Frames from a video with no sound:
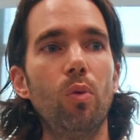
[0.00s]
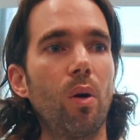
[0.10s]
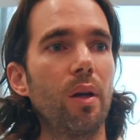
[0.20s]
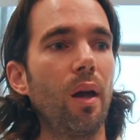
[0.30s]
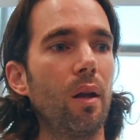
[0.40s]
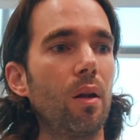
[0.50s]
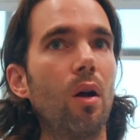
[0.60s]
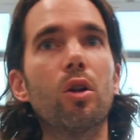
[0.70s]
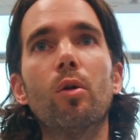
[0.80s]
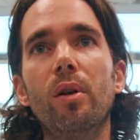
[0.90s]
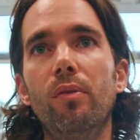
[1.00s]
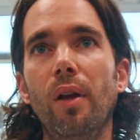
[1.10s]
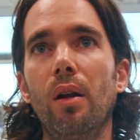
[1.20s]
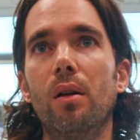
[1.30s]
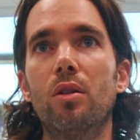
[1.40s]
you want to get a little bit of
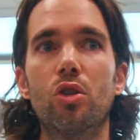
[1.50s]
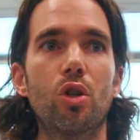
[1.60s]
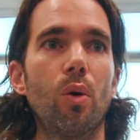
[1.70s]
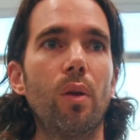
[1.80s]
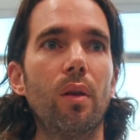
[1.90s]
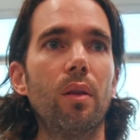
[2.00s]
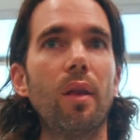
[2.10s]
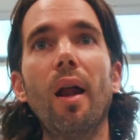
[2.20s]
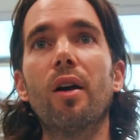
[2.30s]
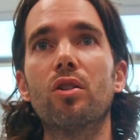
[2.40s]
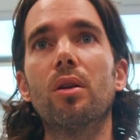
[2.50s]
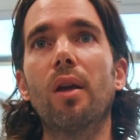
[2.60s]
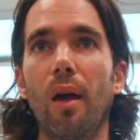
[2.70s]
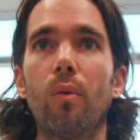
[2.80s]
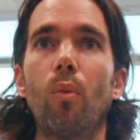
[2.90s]
data to show that that actually
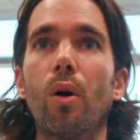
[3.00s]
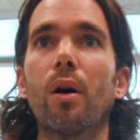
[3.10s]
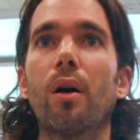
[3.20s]
can work.